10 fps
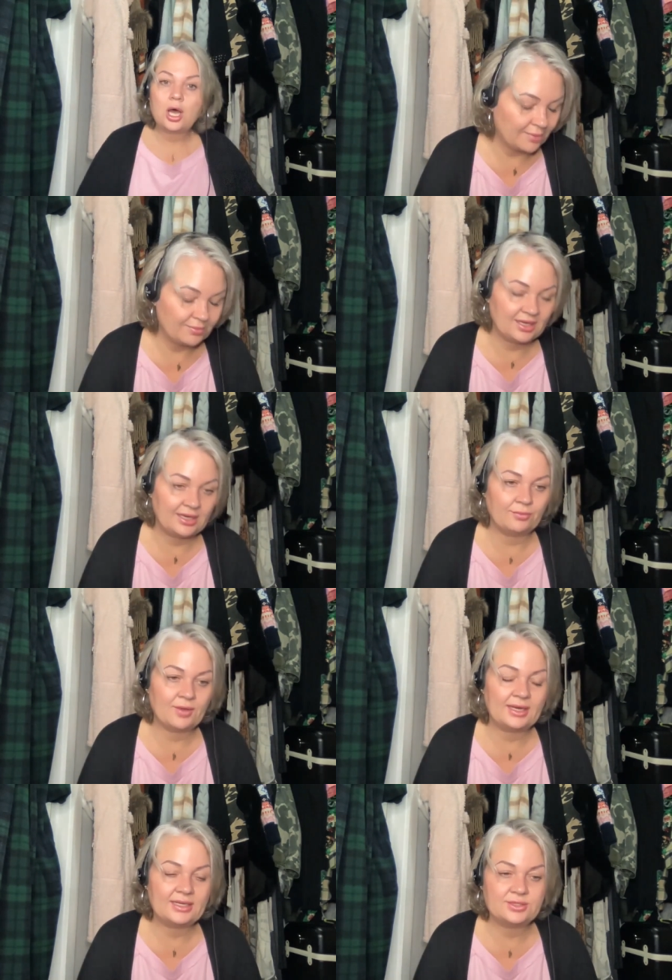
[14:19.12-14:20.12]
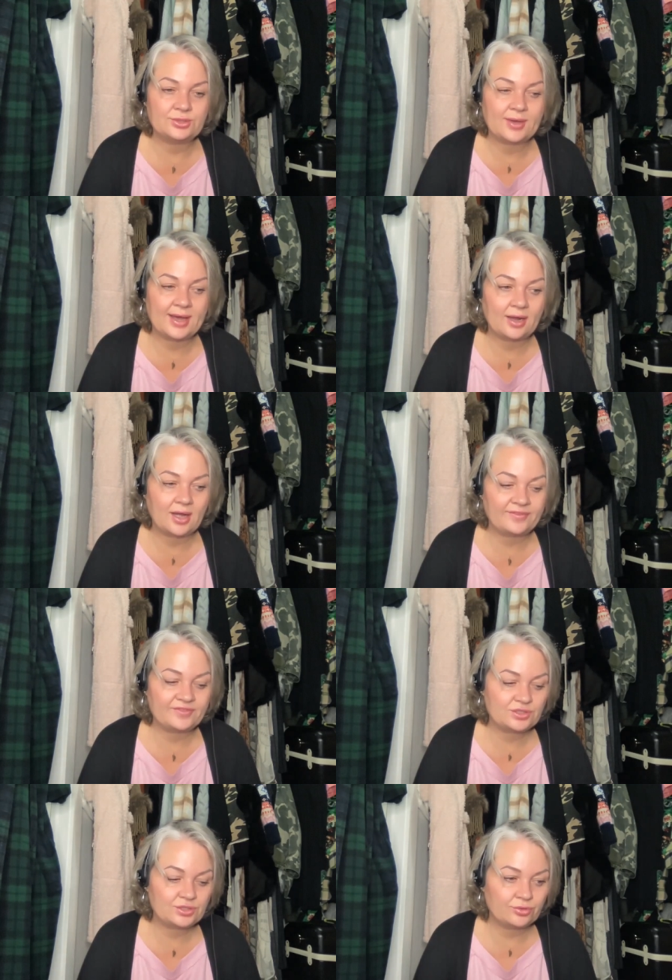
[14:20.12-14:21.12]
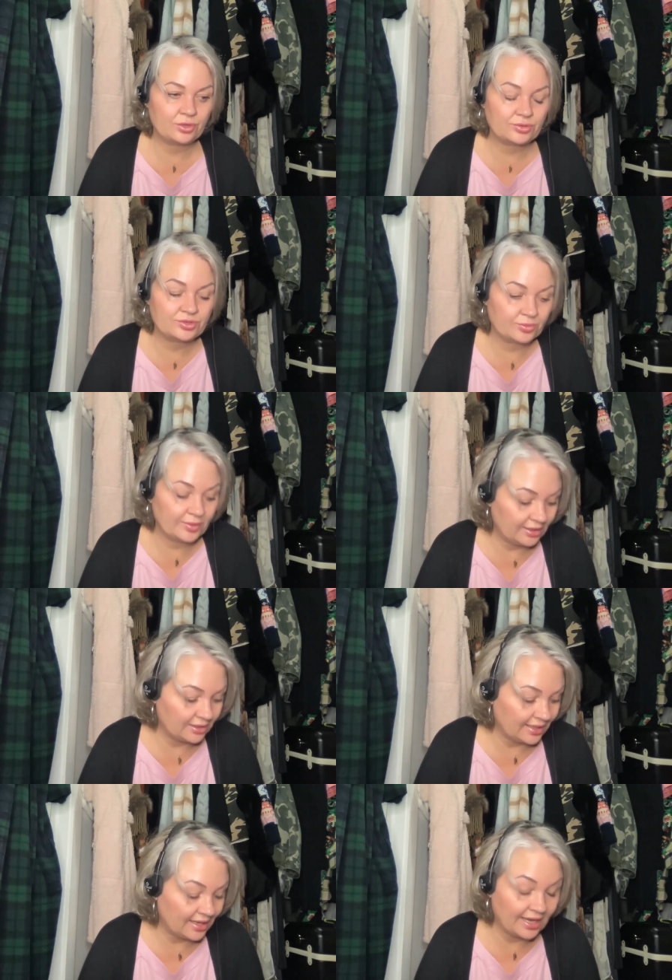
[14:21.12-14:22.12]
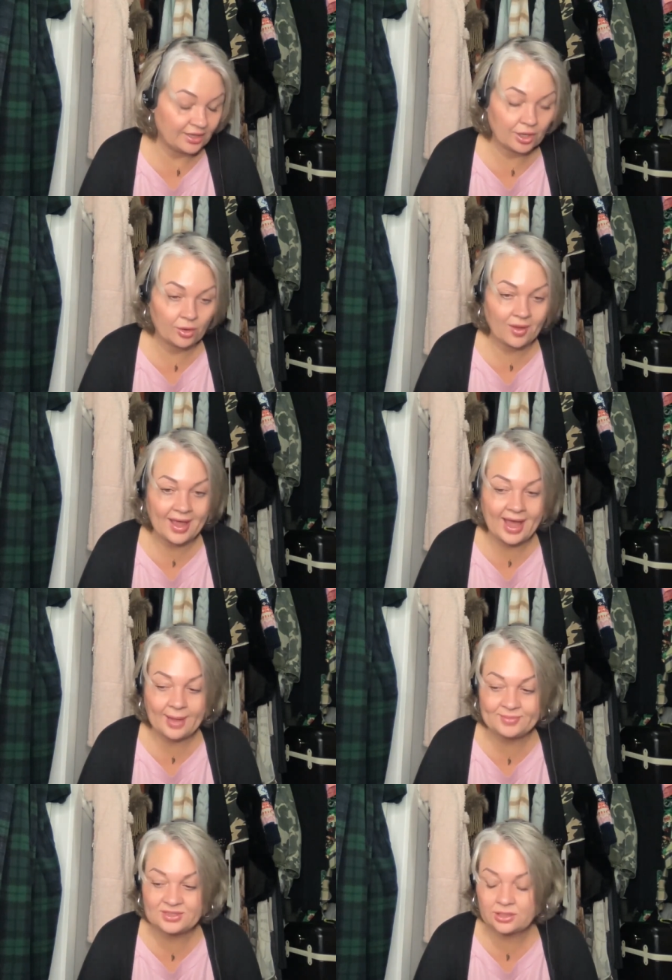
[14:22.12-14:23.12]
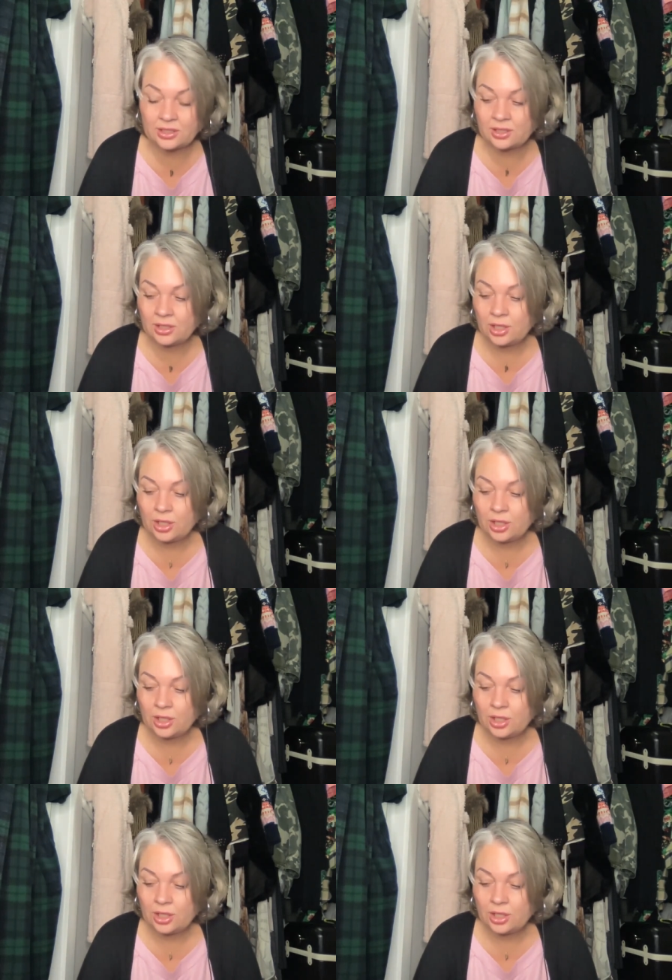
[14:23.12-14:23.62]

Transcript: I'm getting ready to head off to Costa Rica, and I know absolutely